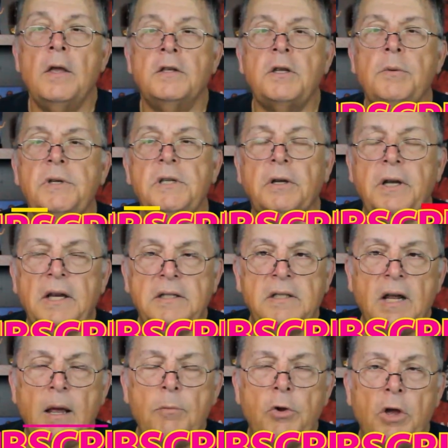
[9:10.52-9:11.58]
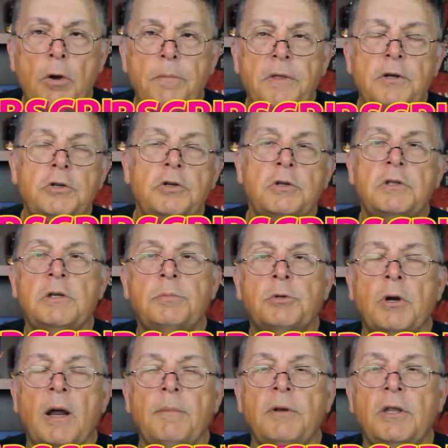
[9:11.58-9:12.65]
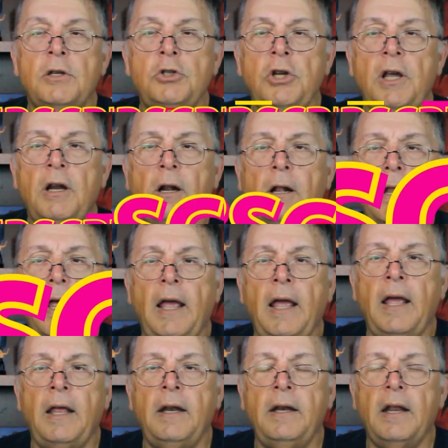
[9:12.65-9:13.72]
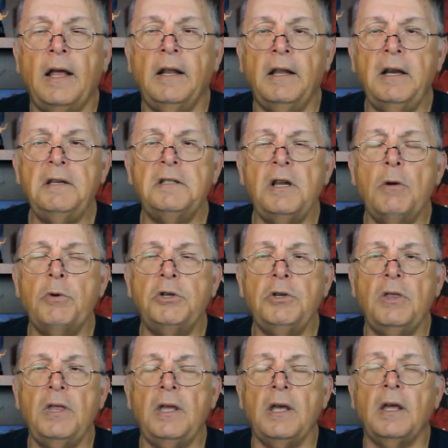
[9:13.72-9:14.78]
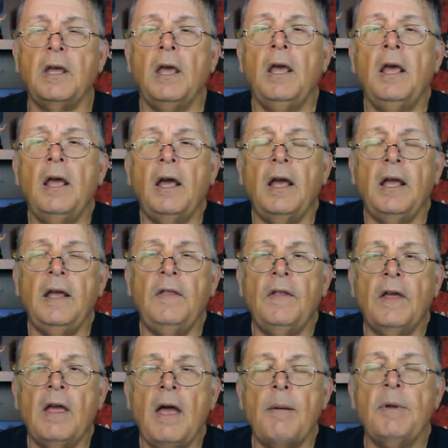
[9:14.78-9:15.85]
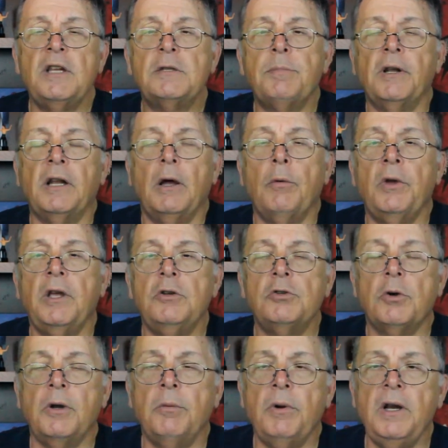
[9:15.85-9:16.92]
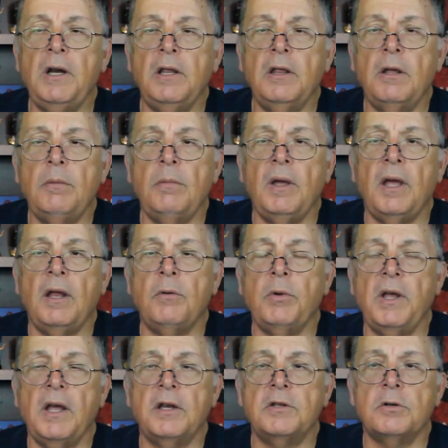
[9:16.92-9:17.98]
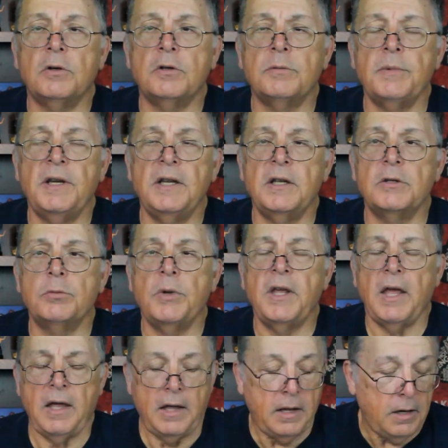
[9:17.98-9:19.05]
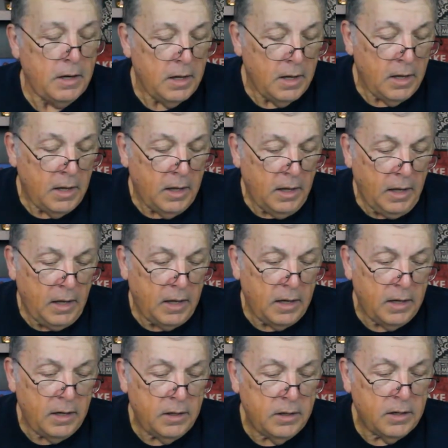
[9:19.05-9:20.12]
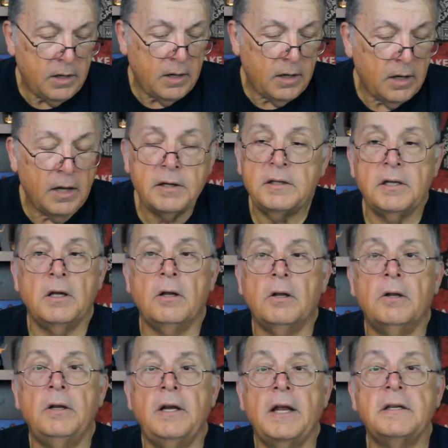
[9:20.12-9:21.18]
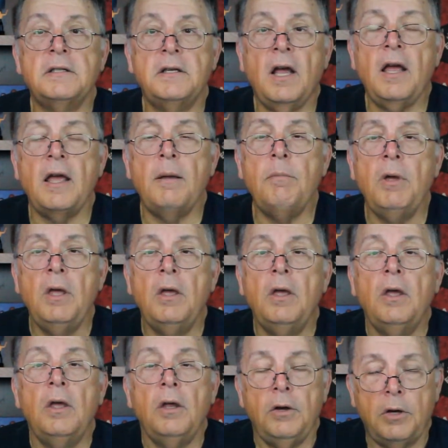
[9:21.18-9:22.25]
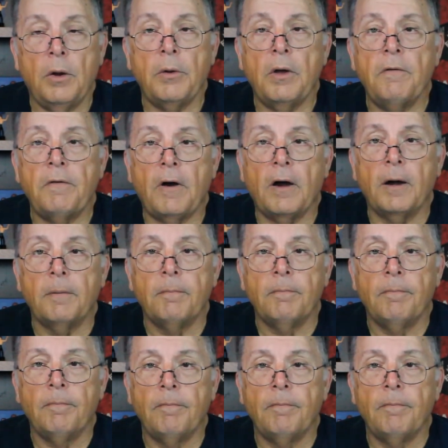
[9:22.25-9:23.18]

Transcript: So until next time, we hope that you subscribe to the channel, and let us know what you think in the comments below. We enjoy reading them, and we answer as many as we can. And until next time, don't go far.